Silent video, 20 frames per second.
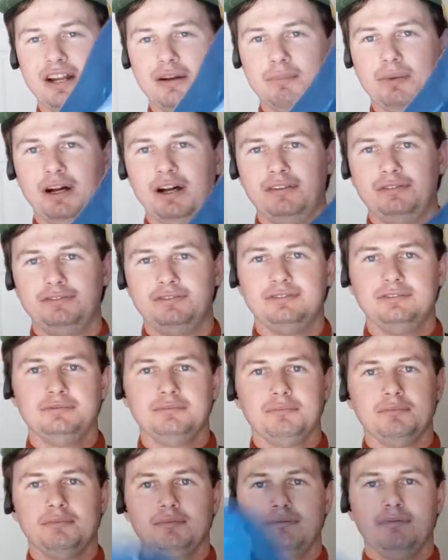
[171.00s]
that a puff.
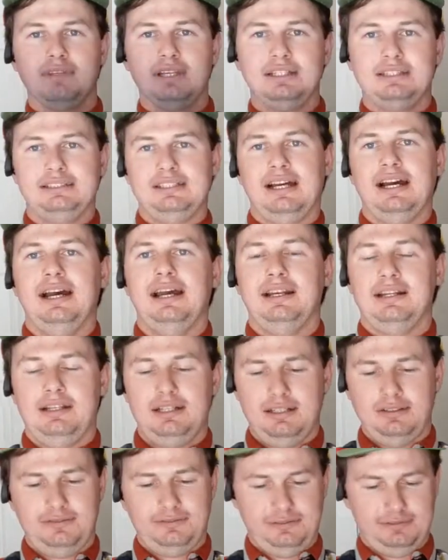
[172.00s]
Tie it
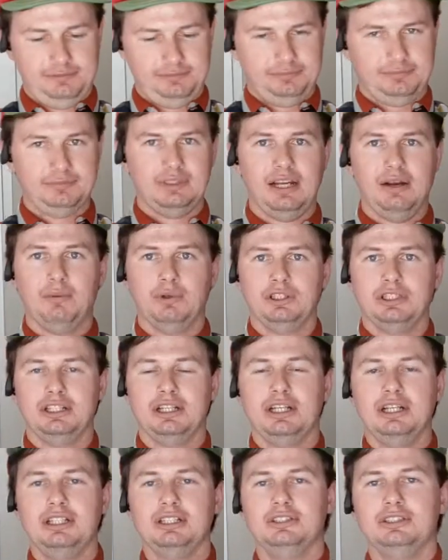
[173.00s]
off. And what you're
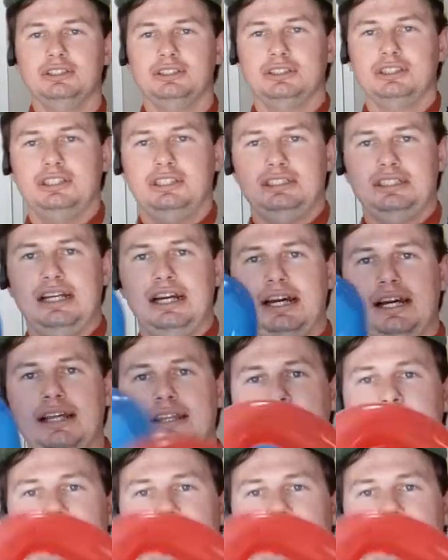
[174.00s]
going to do is you're going to tie